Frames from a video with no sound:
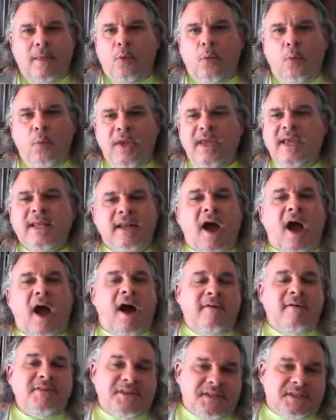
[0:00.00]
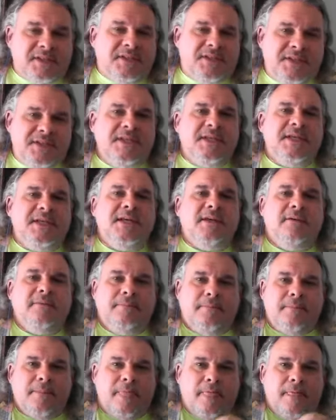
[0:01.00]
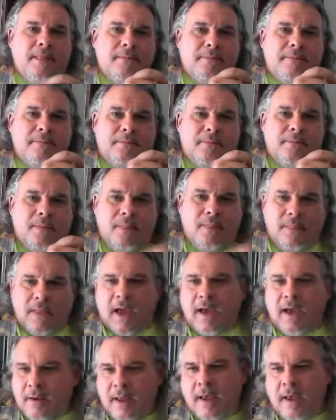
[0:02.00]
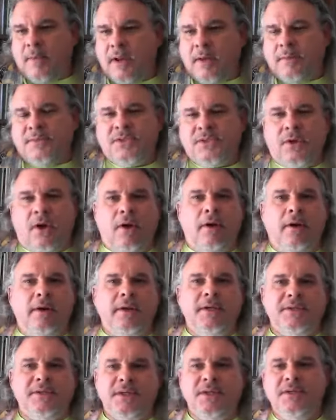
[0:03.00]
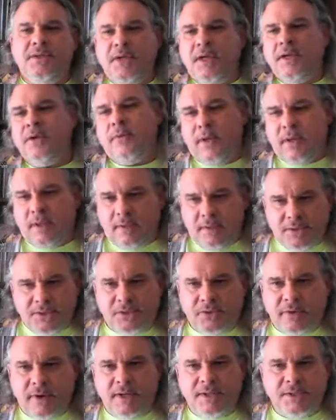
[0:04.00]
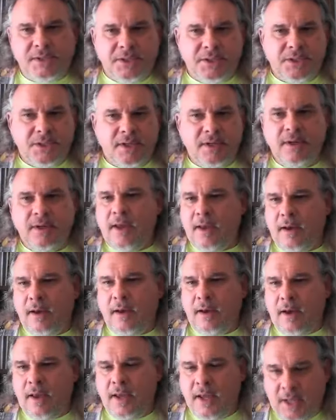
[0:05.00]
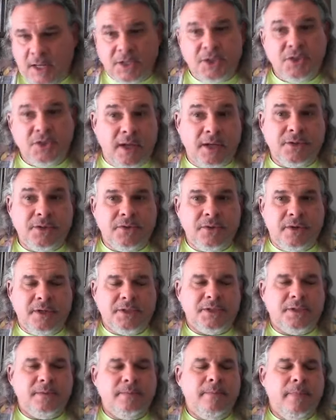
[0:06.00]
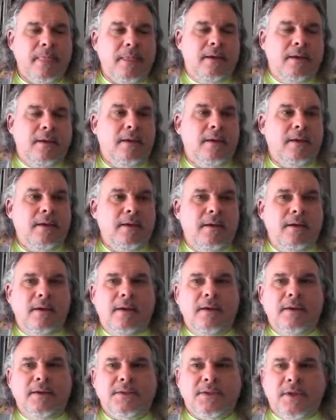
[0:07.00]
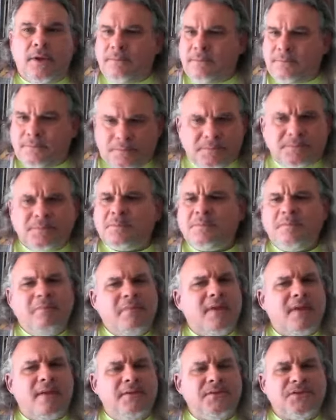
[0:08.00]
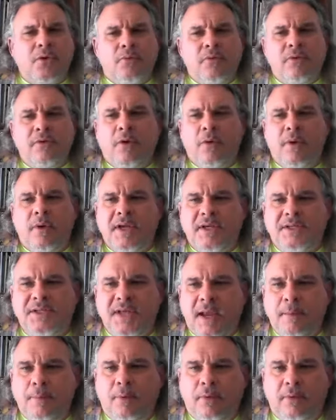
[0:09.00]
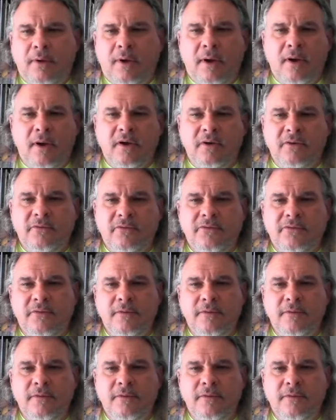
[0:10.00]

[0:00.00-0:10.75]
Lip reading: we can obviously see that Eminem song is continuing this transition and tradition. So that was a real quick example of